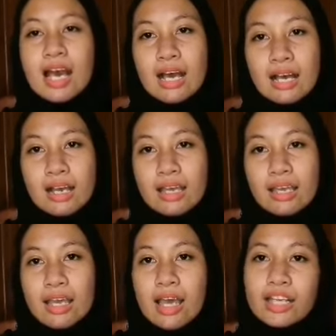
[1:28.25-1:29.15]
I
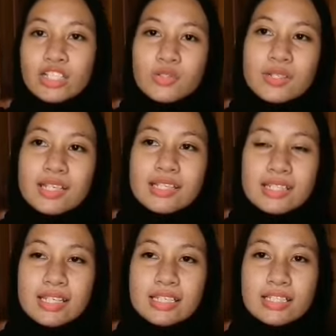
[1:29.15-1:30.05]
actually
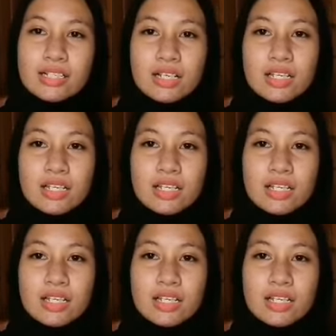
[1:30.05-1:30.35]
did the